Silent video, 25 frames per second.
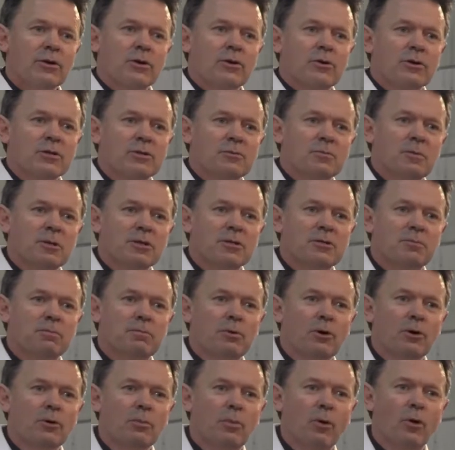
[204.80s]
The Christmas
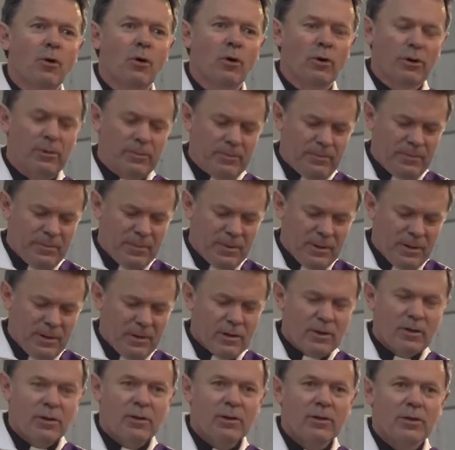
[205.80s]
billboard
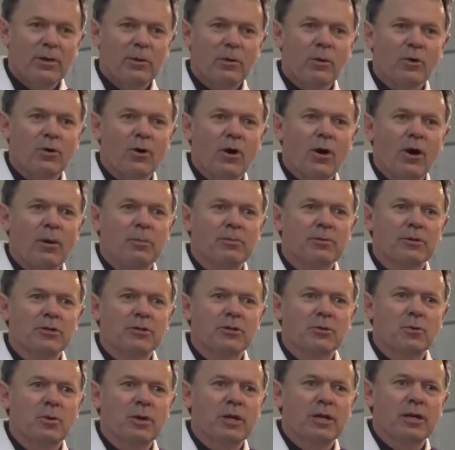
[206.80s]
that will go up
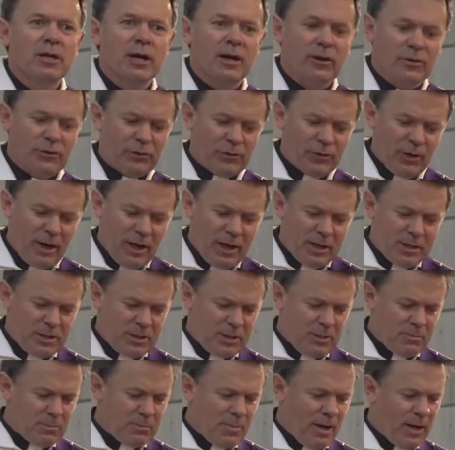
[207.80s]
this week
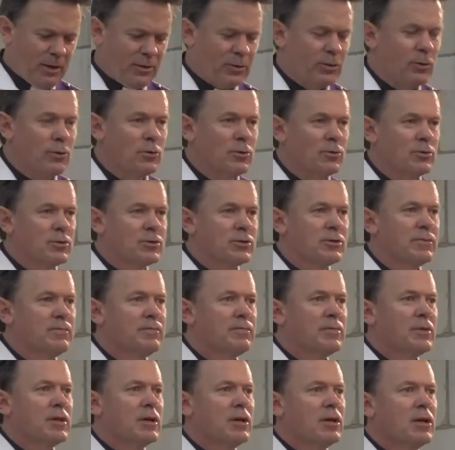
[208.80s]
outside St. Matthew's
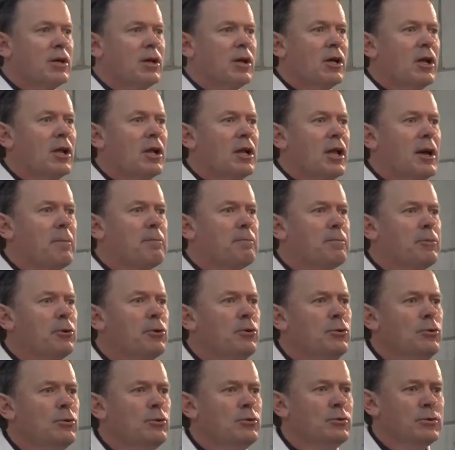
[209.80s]

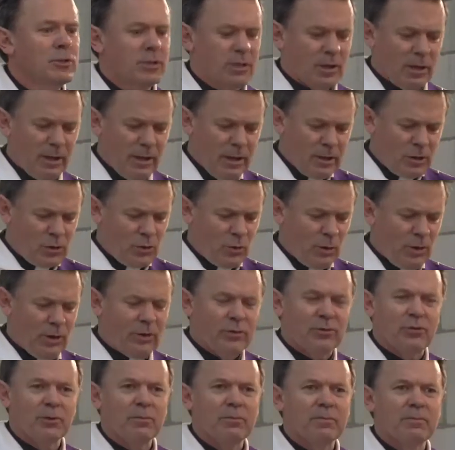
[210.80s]
lampoons
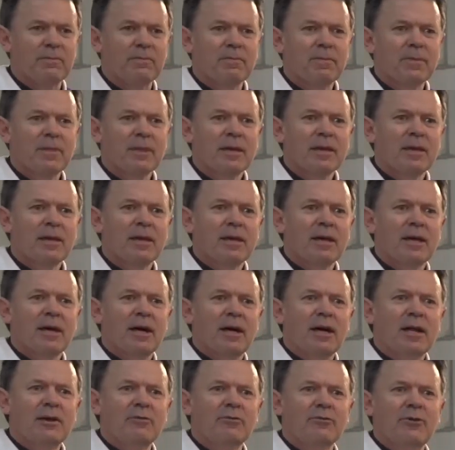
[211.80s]
literalism
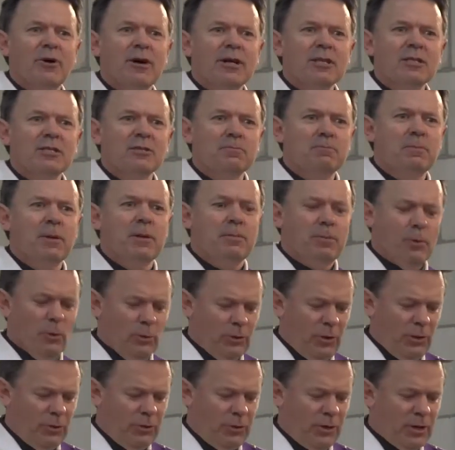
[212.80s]
and invites
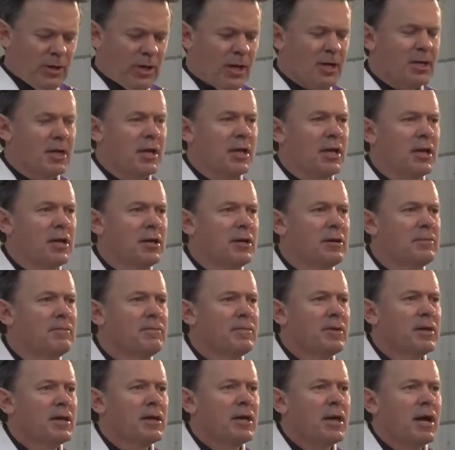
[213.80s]
people to think
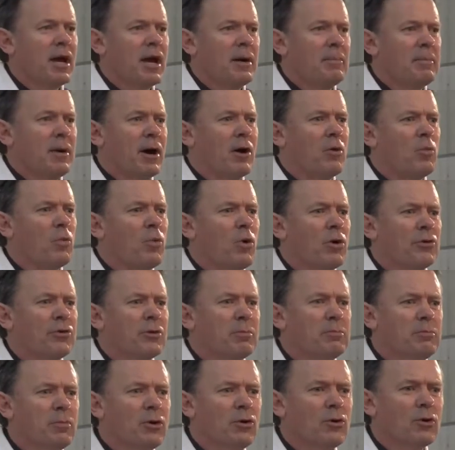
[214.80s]
again about
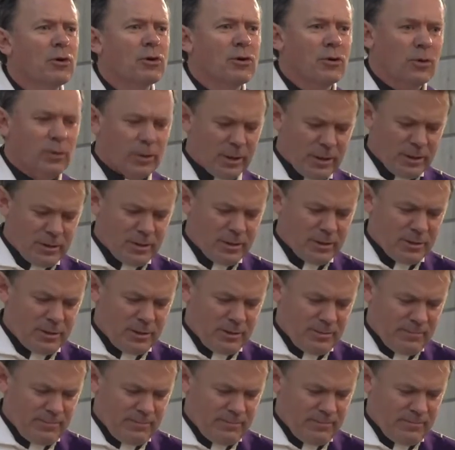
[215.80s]
what a miracle
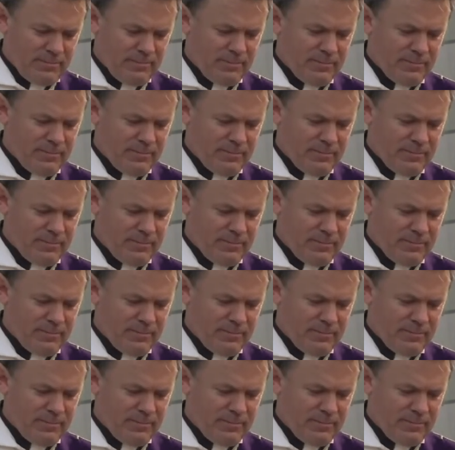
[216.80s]
is.